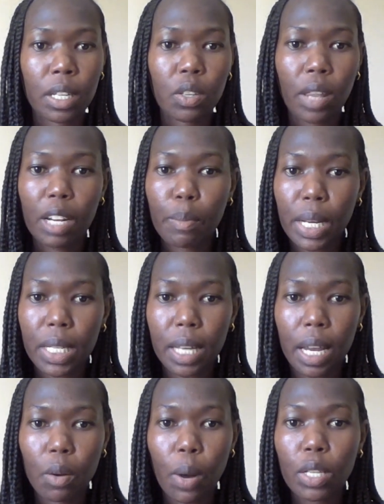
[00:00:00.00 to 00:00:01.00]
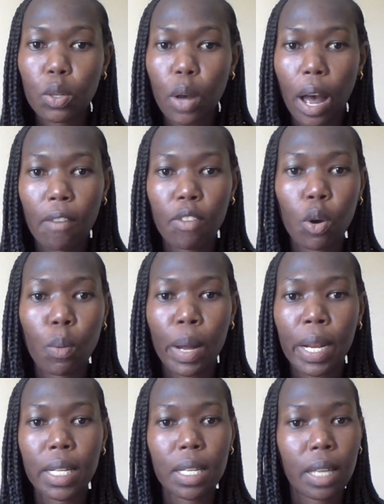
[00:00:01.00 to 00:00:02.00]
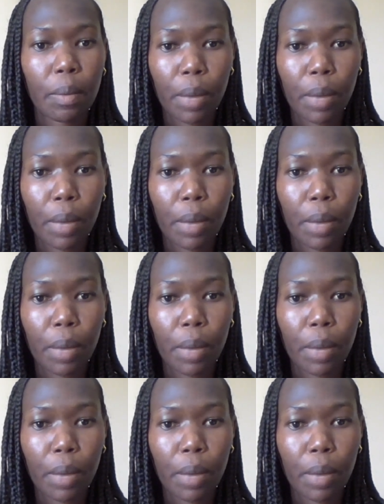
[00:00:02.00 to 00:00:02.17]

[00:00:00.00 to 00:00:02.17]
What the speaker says: So that being said, once you have your Kubernetes